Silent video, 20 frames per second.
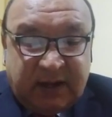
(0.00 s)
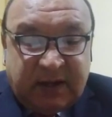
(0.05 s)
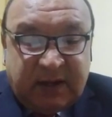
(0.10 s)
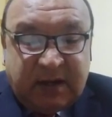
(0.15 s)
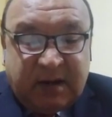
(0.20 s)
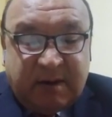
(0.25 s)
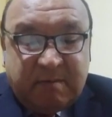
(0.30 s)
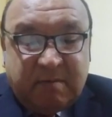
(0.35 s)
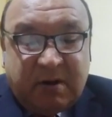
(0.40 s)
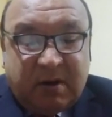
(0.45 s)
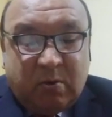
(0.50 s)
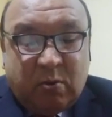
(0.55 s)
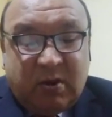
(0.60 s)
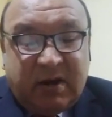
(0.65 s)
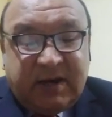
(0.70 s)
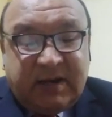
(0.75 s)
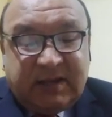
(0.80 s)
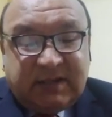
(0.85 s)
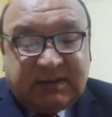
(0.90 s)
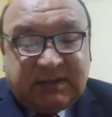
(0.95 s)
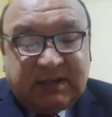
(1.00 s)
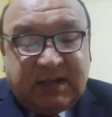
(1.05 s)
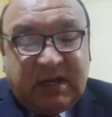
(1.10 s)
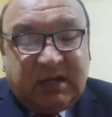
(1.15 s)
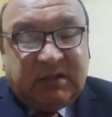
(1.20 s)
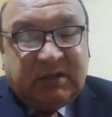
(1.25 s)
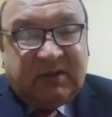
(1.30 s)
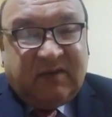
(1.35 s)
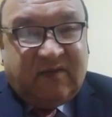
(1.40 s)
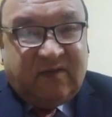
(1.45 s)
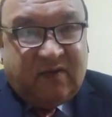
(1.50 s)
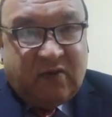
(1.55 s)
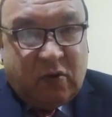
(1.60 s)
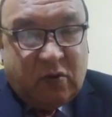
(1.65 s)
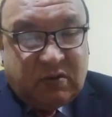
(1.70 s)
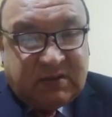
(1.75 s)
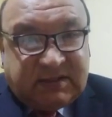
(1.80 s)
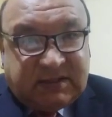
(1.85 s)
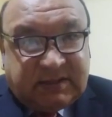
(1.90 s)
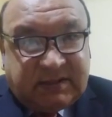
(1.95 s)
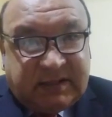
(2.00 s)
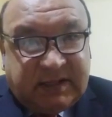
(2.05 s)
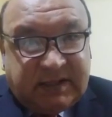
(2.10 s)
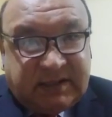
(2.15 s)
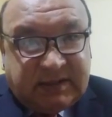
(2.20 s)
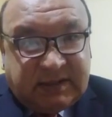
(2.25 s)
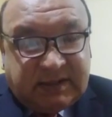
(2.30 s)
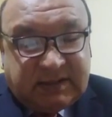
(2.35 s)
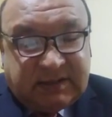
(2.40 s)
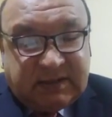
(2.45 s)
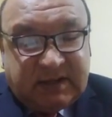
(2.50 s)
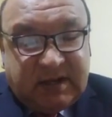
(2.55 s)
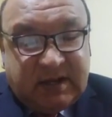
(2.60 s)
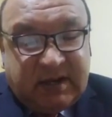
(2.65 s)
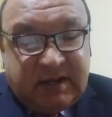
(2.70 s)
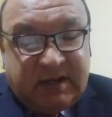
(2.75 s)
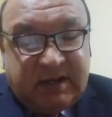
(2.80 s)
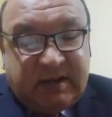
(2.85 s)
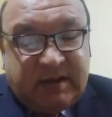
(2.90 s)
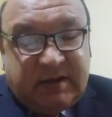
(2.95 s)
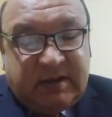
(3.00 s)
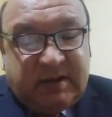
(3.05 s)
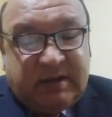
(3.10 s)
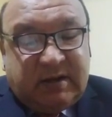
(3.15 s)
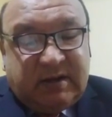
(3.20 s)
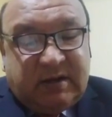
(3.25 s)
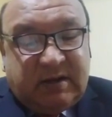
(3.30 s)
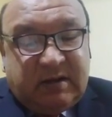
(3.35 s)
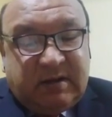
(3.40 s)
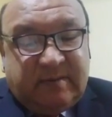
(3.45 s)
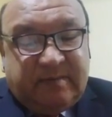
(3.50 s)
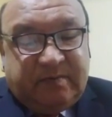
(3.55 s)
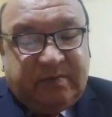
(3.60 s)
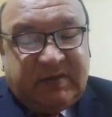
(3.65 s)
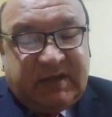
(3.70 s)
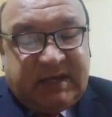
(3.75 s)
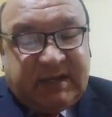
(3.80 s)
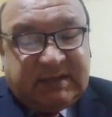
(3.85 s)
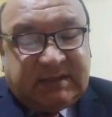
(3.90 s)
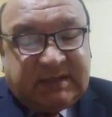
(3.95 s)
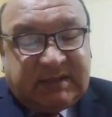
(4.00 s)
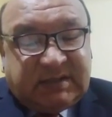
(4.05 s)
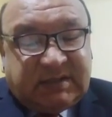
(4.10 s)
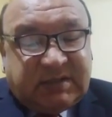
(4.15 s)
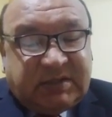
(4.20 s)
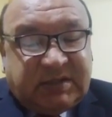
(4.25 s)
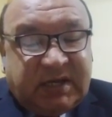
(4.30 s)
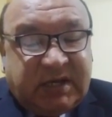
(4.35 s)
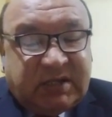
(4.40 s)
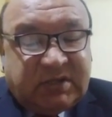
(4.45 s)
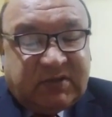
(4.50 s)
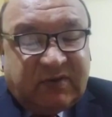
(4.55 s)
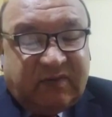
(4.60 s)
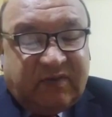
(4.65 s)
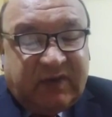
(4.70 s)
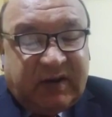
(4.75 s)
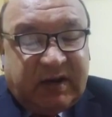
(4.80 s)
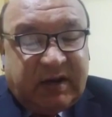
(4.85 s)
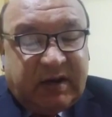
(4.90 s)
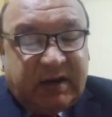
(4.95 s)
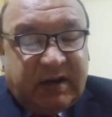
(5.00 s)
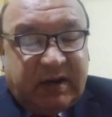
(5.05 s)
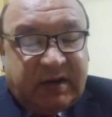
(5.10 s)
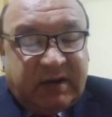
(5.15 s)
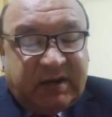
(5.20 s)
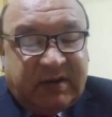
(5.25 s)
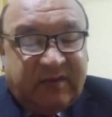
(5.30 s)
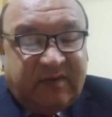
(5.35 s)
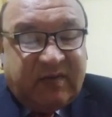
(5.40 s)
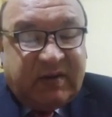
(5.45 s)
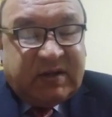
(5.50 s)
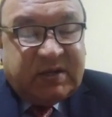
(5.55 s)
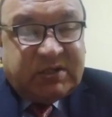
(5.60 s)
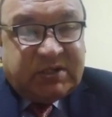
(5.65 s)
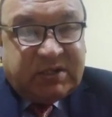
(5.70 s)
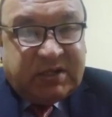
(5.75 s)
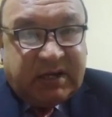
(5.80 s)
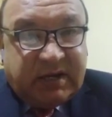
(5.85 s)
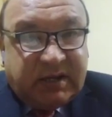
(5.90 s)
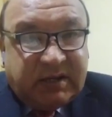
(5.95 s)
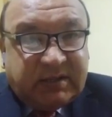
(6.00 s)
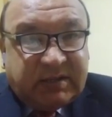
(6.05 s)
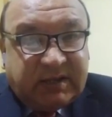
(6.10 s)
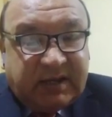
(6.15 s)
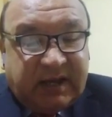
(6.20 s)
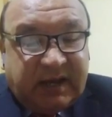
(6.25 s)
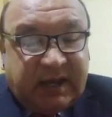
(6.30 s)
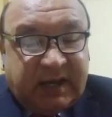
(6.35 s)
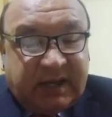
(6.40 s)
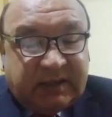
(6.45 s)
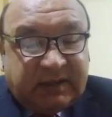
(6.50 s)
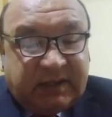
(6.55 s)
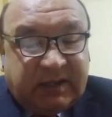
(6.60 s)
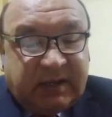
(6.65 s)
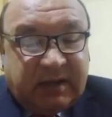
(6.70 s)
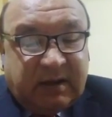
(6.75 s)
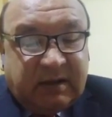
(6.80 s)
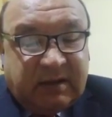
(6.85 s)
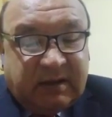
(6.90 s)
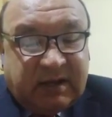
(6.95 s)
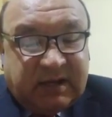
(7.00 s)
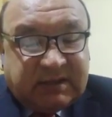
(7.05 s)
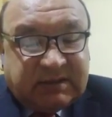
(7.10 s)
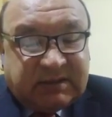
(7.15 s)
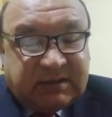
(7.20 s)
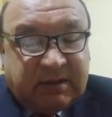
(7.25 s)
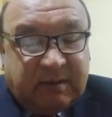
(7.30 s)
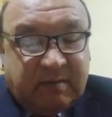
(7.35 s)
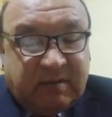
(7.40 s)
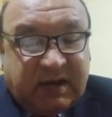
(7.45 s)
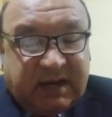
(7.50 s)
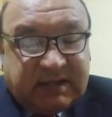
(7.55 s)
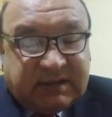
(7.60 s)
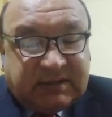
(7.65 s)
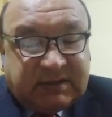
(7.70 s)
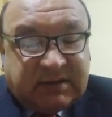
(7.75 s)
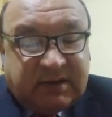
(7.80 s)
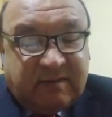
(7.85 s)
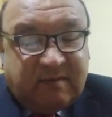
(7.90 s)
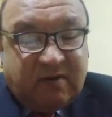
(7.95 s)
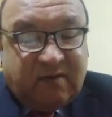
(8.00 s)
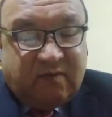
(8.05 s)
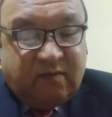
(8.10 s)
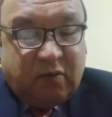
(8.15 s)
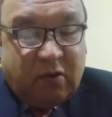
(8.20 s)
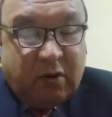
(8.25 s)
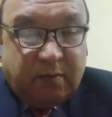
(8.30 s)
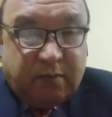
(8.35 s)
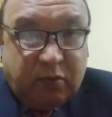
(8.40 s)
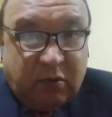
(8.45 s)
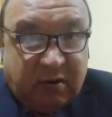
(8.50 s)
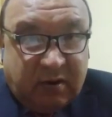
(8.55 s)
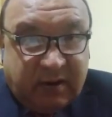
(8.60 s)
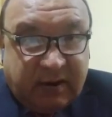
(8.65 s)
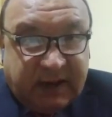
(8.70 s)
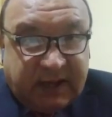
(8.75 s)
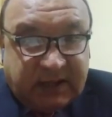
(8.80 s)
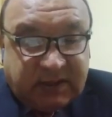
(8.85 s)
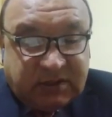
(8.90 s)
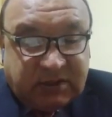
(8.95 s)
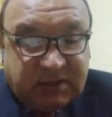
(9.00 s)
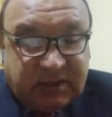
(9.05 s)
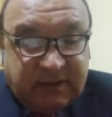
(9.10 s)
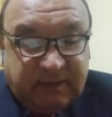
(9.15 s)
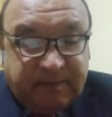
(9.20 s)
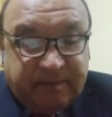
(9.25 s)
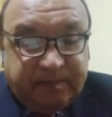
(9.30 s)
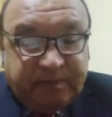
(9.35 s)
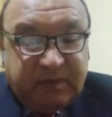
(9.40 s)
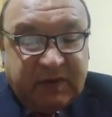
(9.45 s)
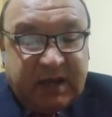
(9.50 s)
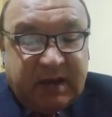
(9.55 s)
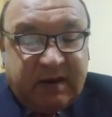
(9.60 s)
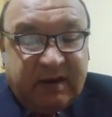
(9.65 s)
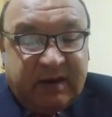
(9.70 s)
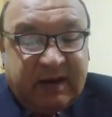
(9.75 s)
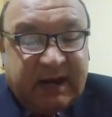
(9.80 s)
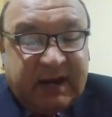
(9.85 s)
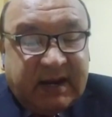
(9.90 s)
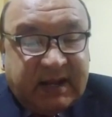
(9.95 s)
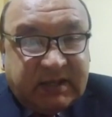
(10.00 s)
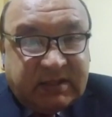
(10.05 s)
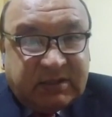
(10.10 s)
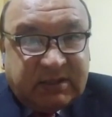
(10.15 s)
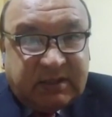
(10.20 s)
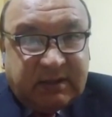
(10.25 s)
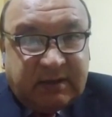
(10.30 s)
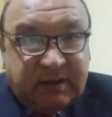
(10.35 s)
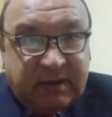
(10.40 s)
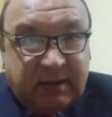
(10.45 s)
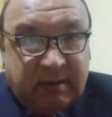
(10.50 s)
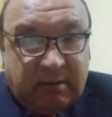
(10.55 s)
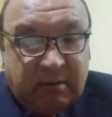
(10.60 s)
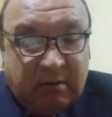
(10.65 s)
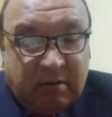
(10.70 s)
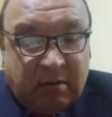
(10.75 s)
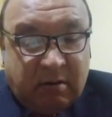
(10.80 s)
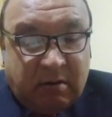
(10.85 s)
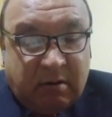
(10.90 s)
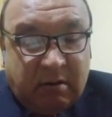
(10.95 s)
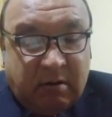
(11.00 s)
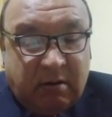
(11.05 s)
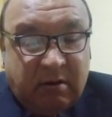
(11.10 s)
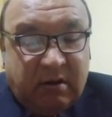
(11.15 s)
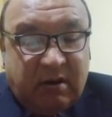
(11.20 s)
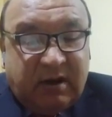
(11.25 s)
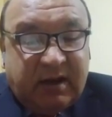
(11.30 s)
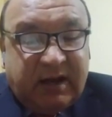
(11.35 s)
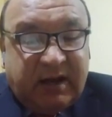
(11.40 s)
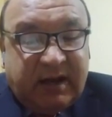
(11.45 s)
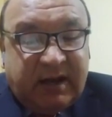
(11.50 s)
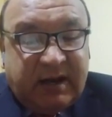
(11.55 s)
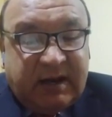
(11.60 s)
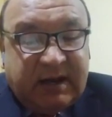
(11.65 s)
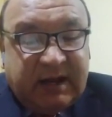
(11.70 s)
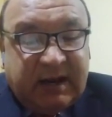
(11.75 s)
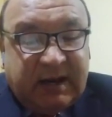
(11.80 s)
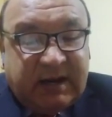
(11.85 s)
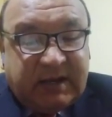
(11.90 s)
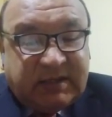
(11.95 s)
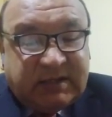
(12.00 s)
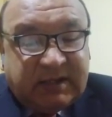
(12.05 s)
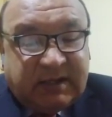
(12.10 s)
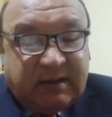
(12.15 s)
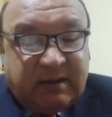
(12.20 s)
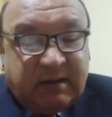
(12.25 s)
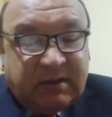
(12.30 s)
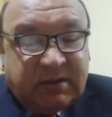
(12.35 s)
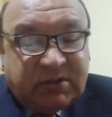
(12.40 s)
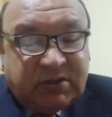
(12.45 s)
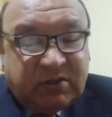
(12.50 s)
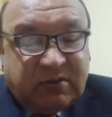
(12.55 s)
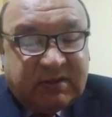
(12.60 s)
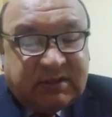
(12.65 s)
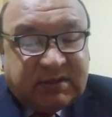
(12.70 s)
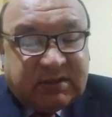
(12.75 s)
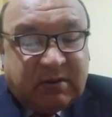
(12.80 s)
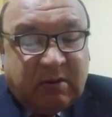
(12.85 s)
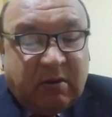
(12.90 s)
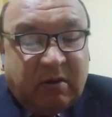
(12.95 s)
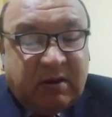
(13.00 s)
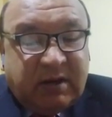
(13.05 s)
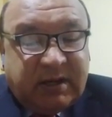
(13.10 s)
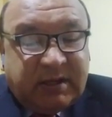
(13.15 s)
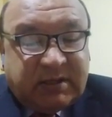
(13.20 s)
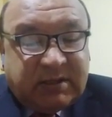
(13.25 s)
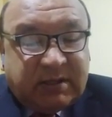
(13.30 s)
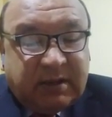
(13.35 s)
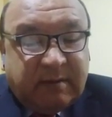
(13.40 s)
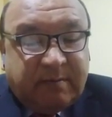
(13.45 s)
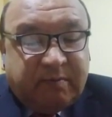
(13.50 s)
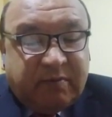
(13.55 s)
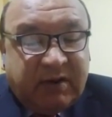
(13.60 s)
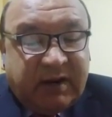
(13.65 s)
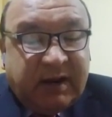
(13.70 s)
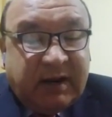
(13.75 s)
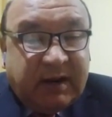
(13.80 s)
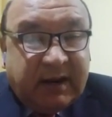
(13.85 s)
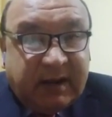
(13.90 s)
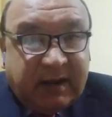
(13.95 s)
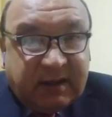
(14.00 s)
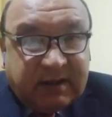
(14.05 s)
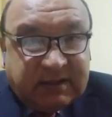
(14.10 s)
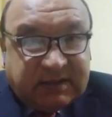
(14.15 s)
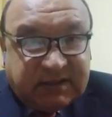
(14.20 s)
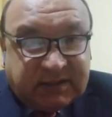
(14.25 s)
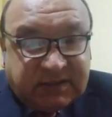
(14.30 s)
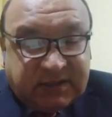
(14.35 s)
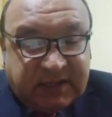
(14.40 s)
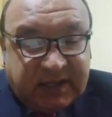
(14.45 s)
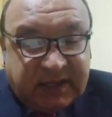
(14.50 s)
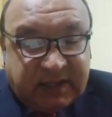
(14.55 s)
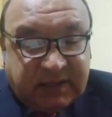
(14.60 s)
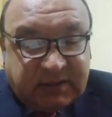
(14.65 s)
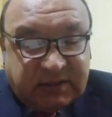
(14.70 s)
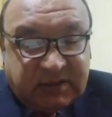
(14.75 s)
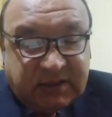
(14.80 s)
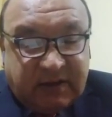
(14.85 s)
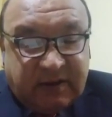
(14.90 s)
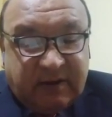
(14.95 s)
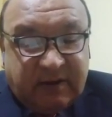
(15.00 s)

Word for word: Number one is the four stages is a stage of differentiate ethical custom, custom of popular action, religion and law, analytical jurists call it a pre-legal stage